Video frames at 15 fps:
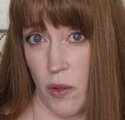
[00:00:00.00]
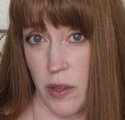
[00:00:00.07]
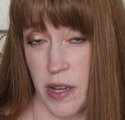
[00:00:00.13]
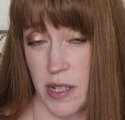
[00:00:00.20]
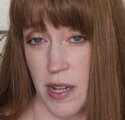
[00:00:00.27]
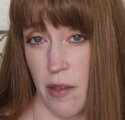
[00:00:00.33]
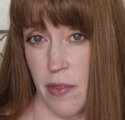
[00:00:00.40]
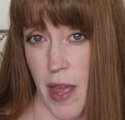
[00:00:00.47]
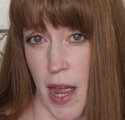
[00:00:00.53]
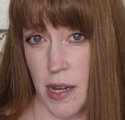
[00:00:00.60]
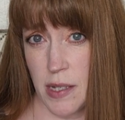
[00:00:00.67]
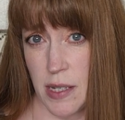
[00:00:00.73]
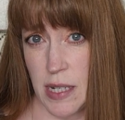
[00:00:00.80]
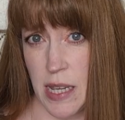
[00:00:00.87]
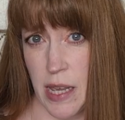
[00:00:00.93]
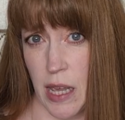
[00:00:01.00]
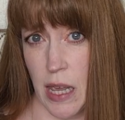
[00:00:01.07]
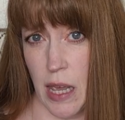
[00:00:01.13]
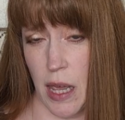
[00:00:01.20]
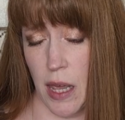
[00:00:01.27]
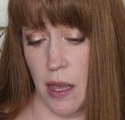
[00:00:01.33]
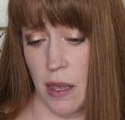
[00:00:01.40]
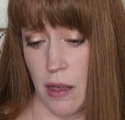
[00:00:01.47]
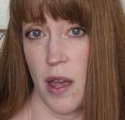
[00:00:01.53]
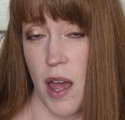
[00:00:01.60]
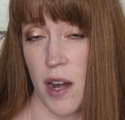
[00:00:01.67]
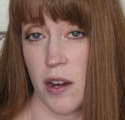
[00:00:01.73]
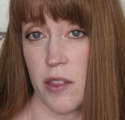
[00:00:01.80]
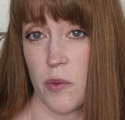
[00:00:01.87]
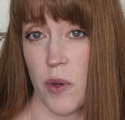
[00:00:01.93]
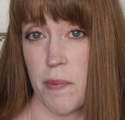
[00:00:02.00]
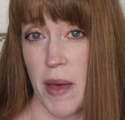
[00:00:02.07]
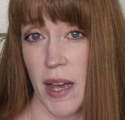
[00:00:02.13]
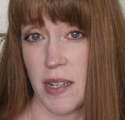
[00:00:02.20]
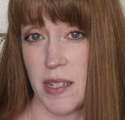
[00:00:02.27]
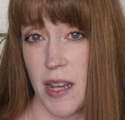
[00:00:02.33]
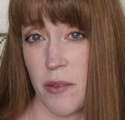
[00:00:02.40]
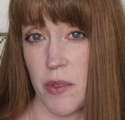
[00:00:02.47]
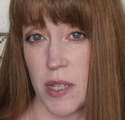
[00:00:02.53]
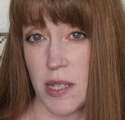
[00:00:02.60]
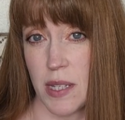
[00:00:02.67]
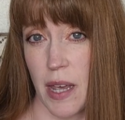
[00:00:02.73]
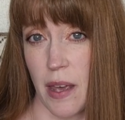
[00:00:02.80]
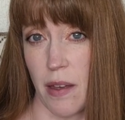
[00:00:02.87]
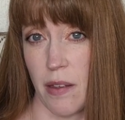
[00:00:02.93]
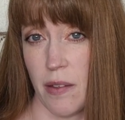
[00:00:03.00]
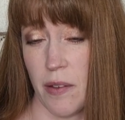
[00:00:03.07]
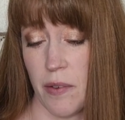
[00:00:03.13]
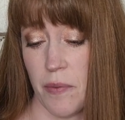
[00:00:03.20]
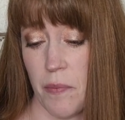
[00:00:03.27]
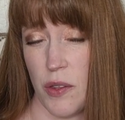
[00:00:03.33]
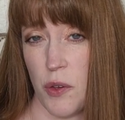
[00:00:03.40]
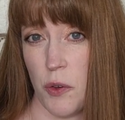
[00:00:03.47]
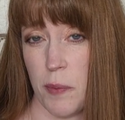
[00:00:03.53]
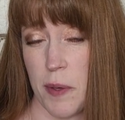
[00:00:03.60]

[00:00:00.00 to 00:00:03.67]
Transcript: holding down that D key. And on the way back down the scale, you will